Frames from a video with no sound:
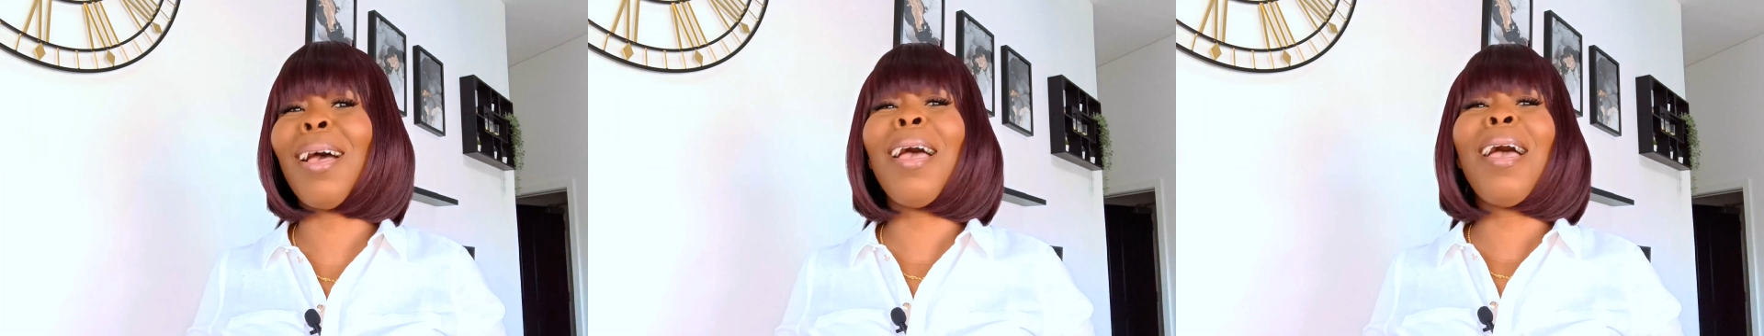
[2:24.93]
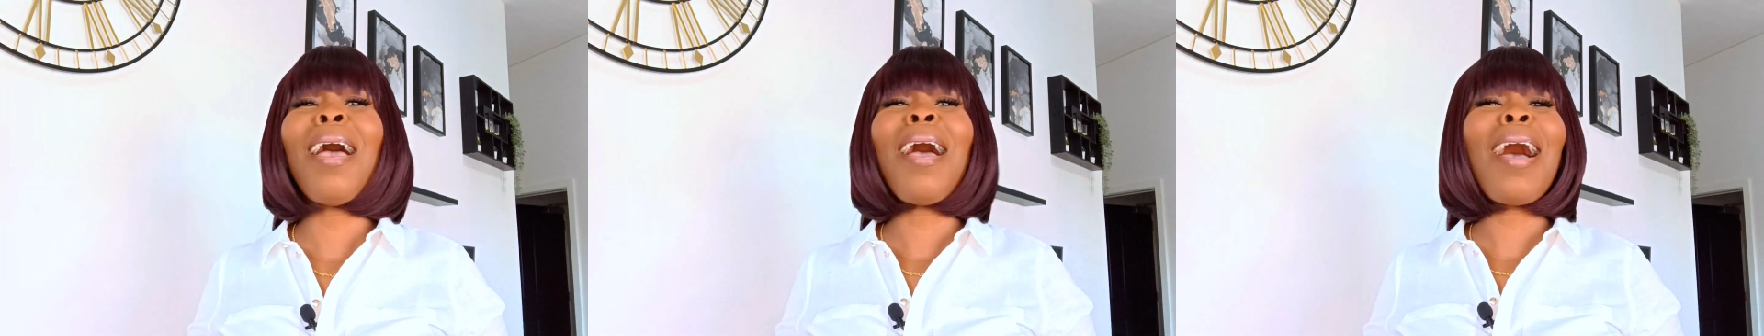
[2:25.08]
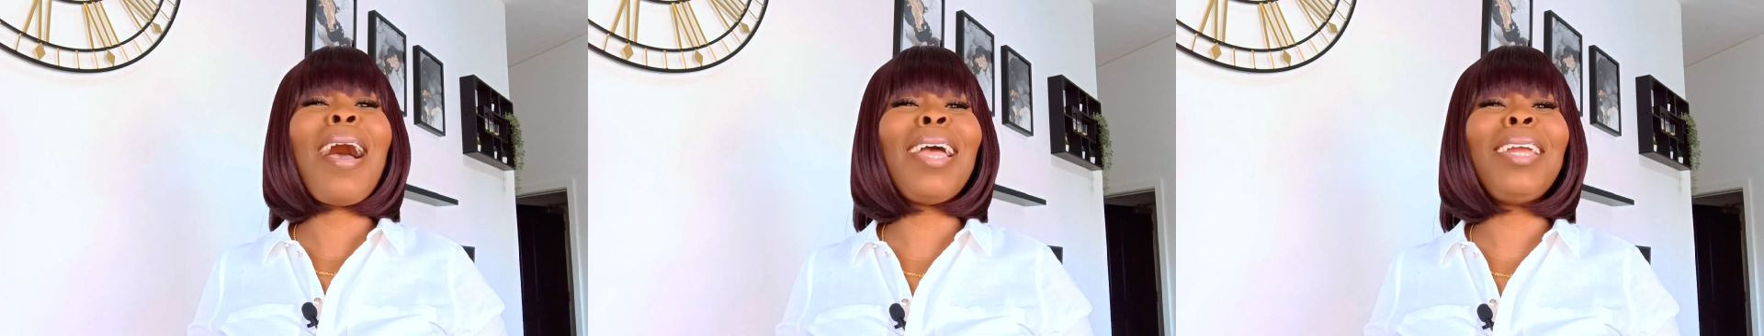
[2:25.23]

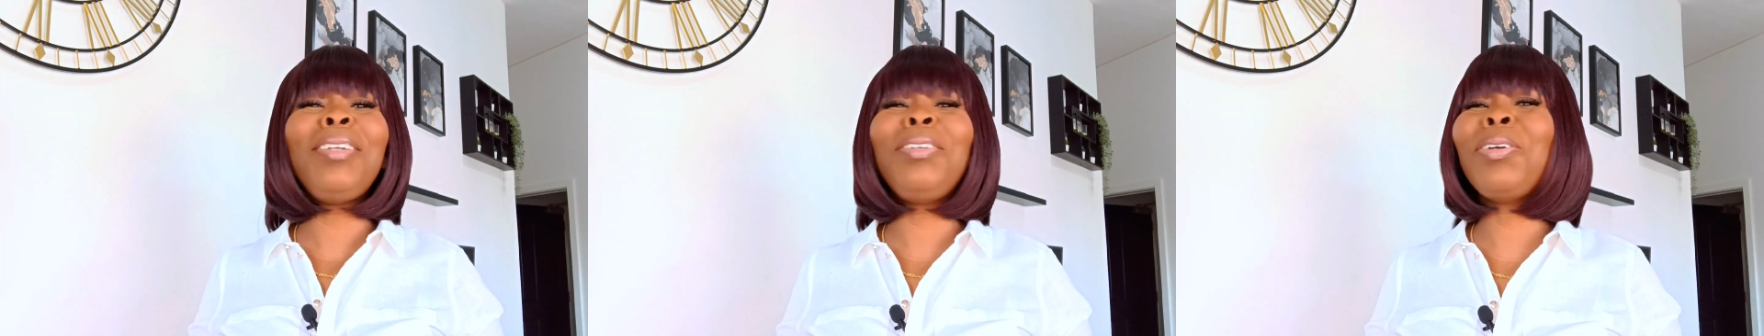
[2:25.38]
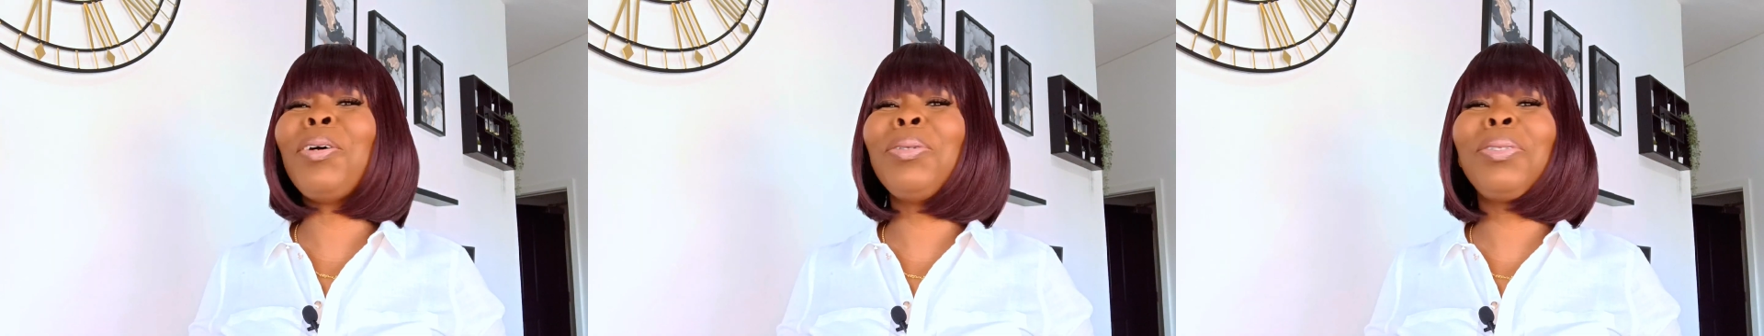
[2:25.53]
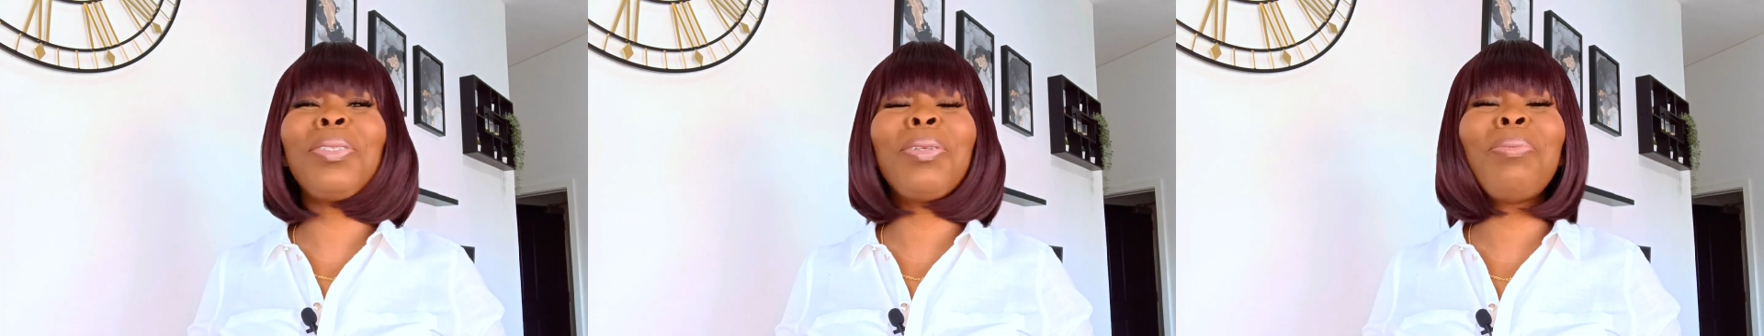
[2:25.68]
I know
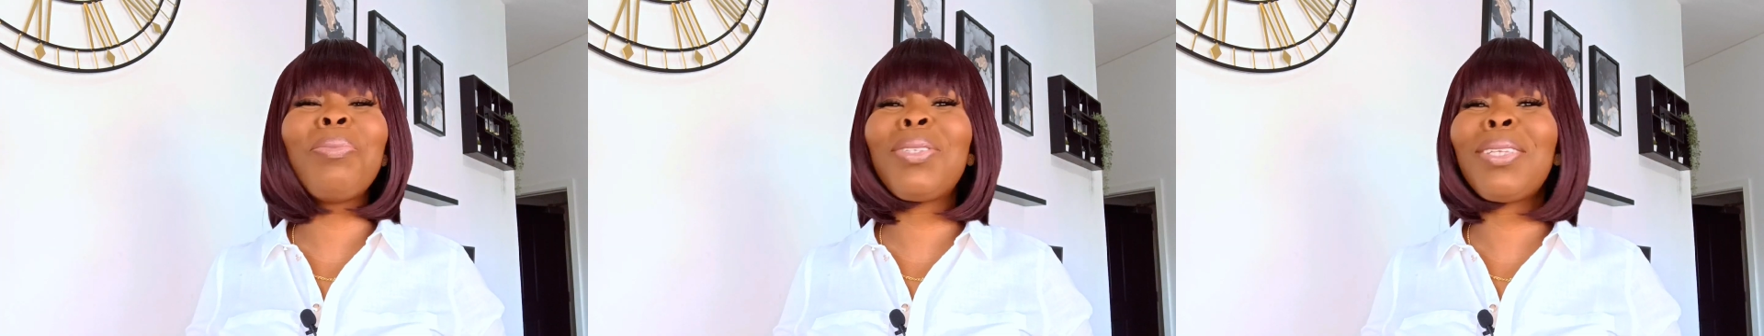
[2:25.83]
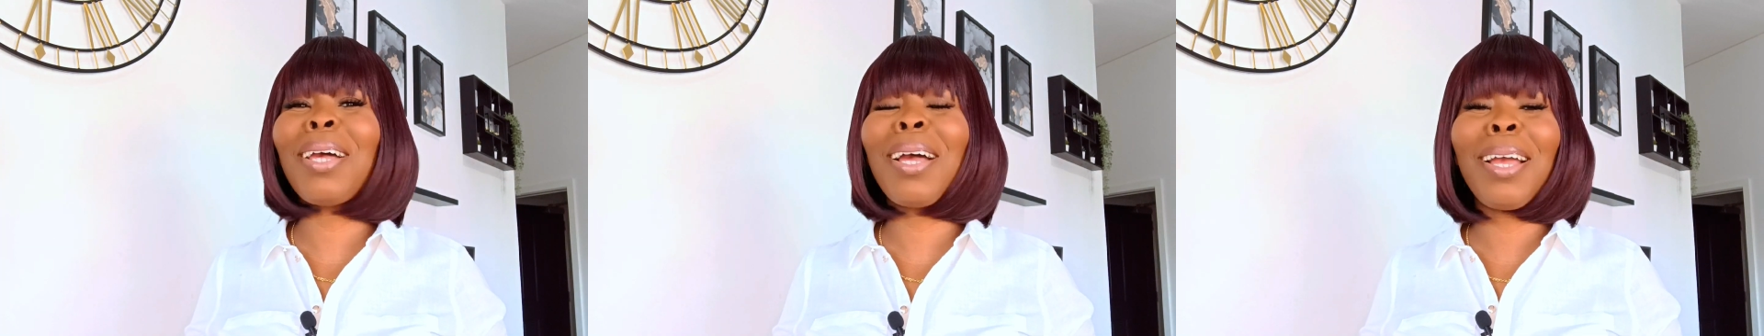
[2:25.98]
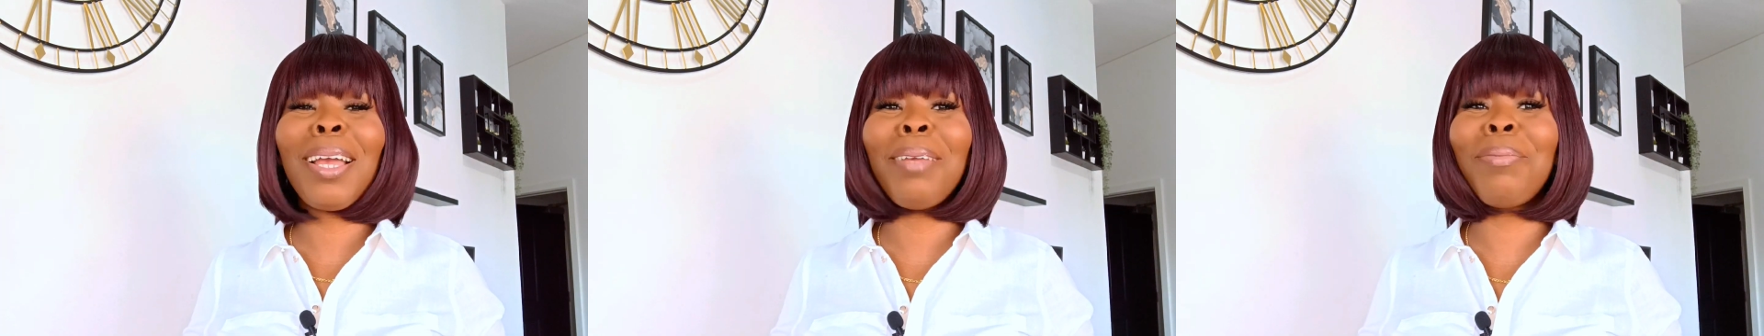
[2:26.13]

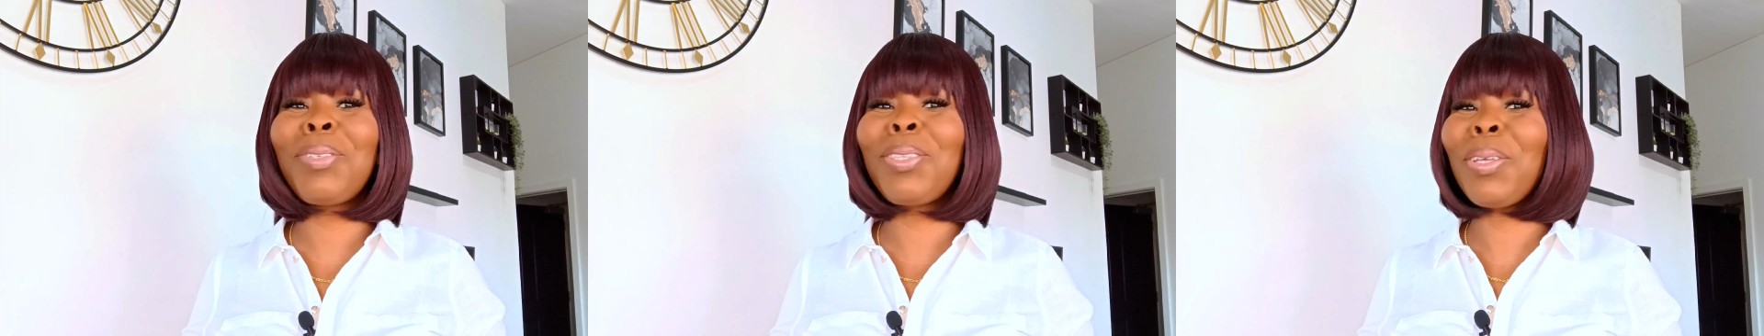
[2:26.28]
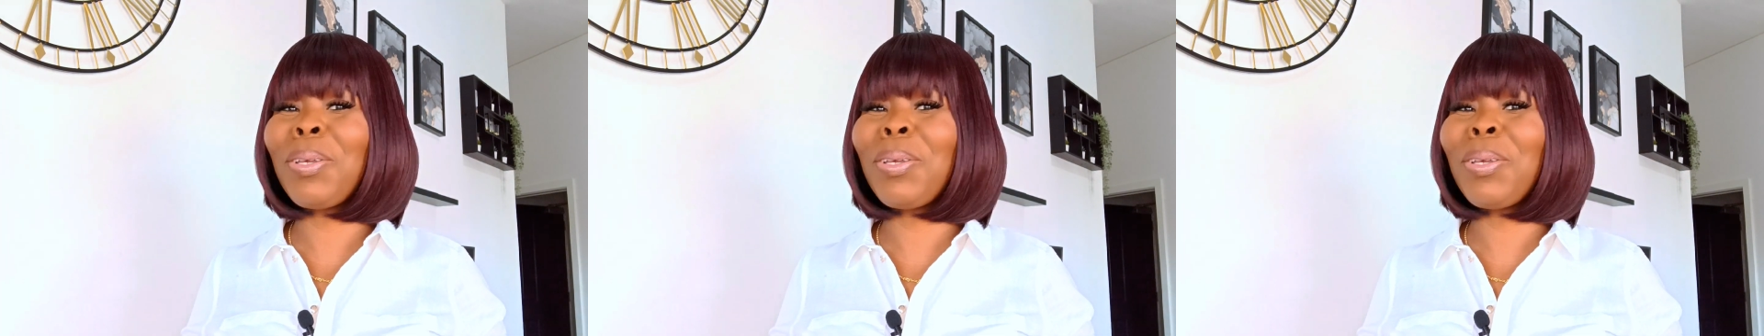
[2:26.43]
sometimes those